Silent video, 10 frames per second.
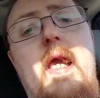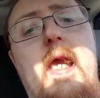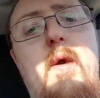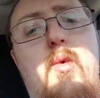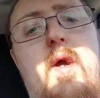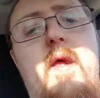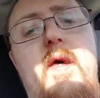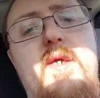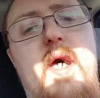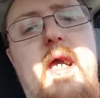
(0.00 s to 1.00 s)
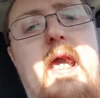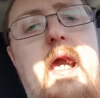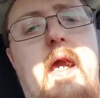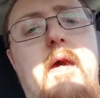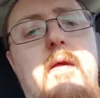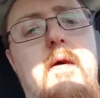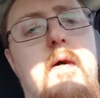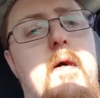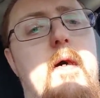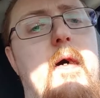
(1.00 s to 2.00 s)
I get rid of this. I kick it
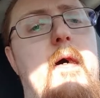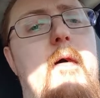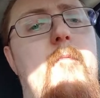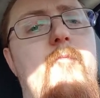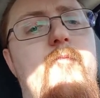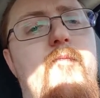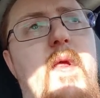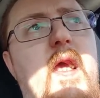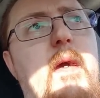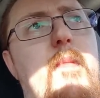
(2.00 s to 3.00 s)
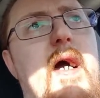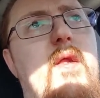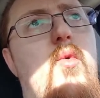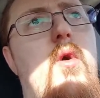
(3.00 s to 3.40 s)
um, and get back to